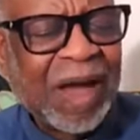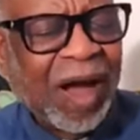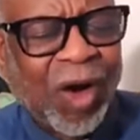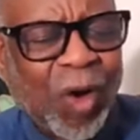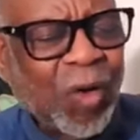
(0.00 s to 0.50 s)

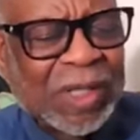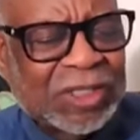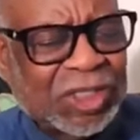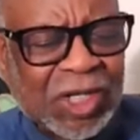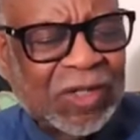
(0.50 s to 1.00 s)
a holy
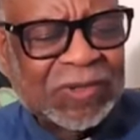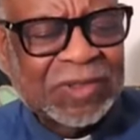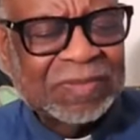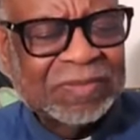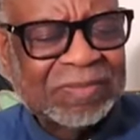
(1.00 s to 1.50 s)

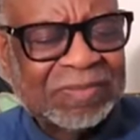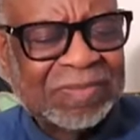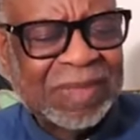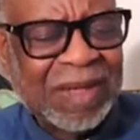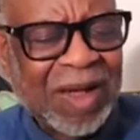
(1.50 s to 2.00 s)
church
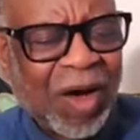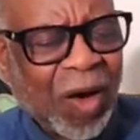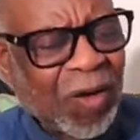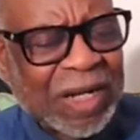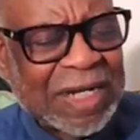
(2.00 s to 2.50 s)

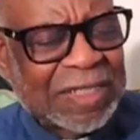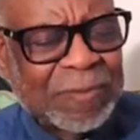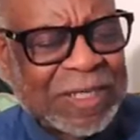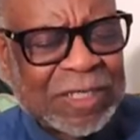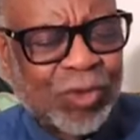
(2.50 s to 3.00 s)
Holiness
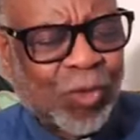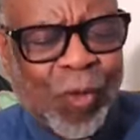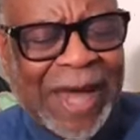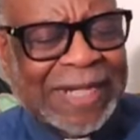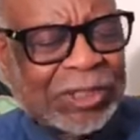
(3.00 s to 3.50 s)
means
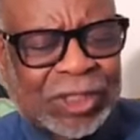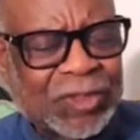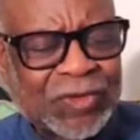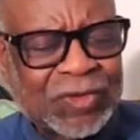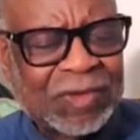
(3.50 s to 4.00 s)

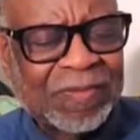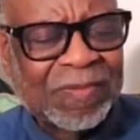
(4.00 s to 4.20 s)
righteous.